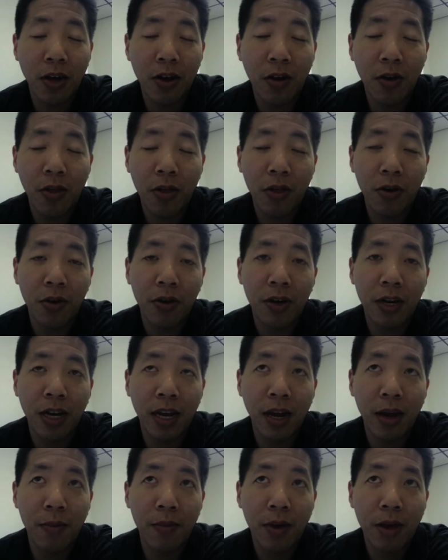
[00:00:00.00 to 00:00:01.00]
Our third
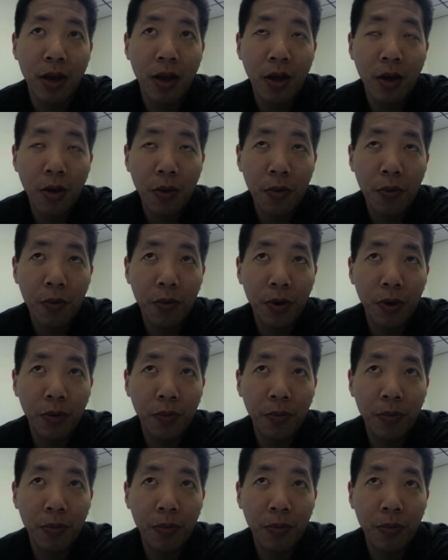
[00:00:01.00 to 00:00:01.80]
game will